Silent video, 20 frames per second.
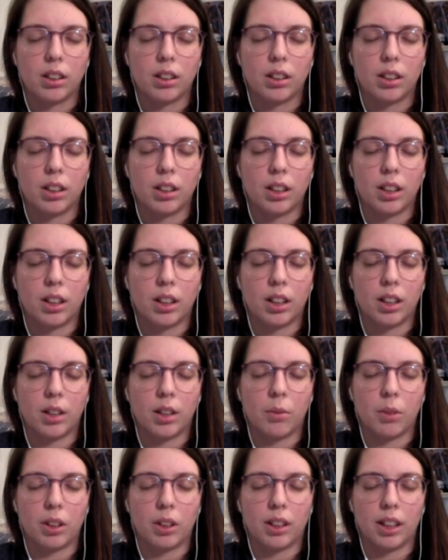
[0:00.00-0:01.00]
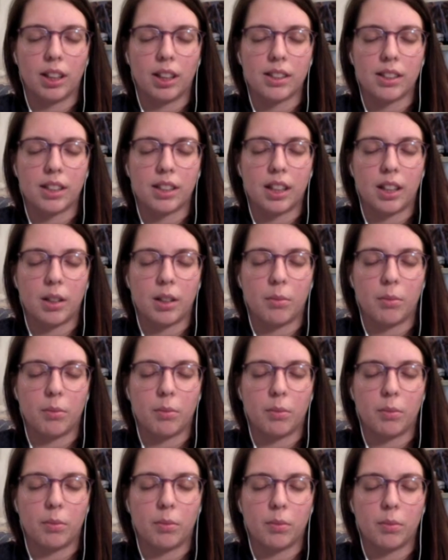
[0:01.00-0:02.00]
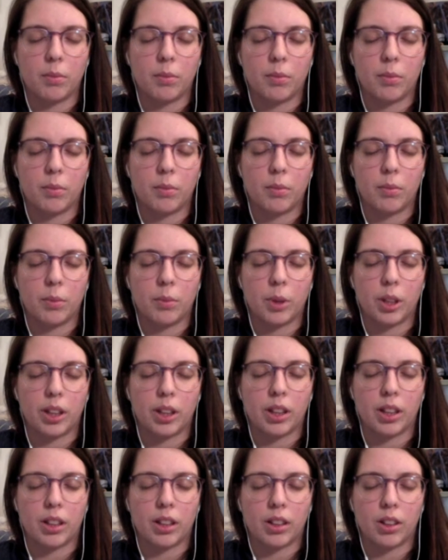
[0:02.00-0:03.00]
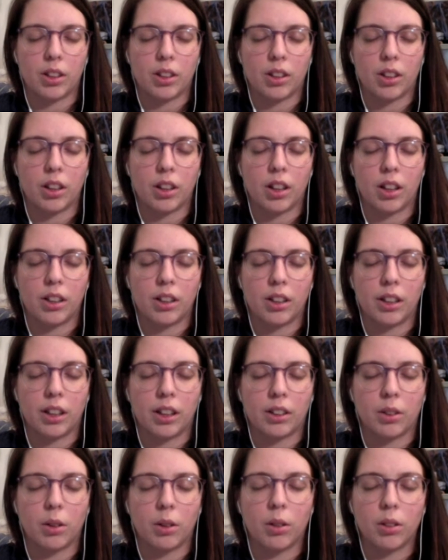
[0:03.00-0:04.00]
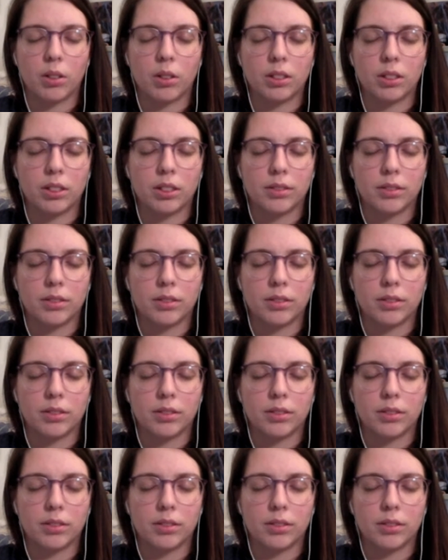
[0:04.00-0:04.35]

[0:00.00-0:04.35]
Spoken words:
And one last time, breathe into your heart and hold.